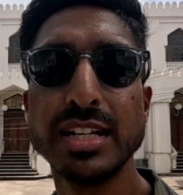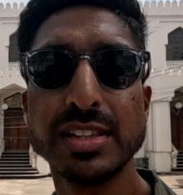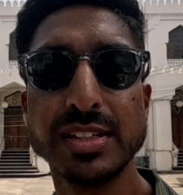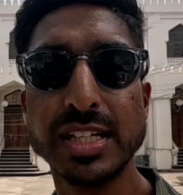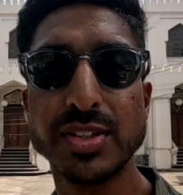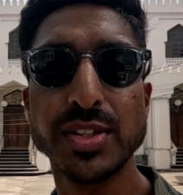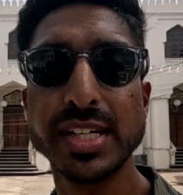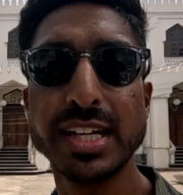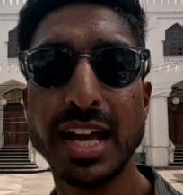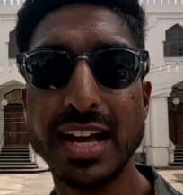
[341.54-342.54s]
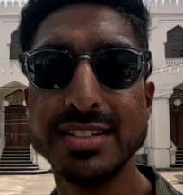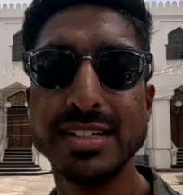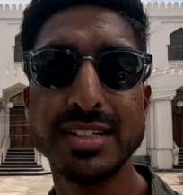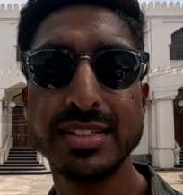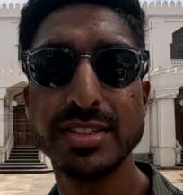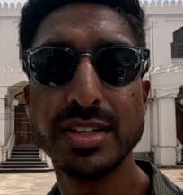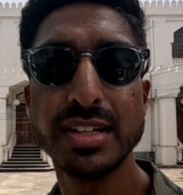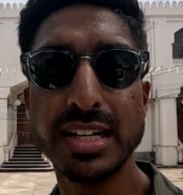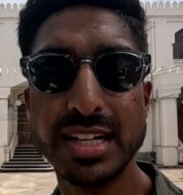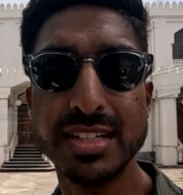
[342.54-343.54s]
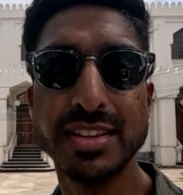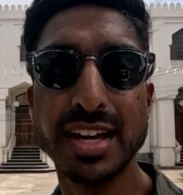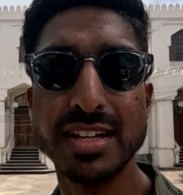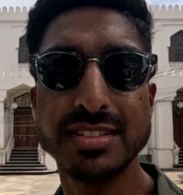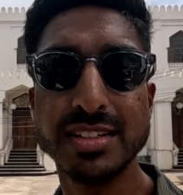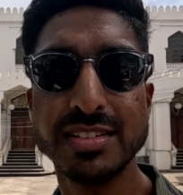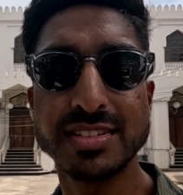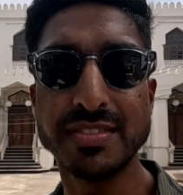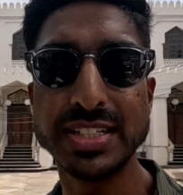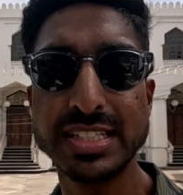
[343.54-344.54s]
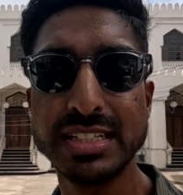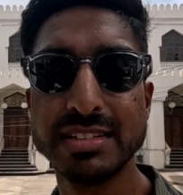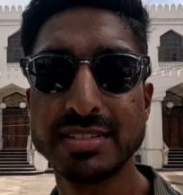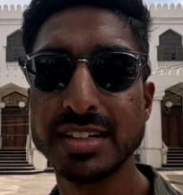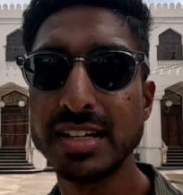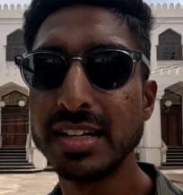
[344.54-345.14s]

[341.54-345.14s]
legally ended in the 1870s,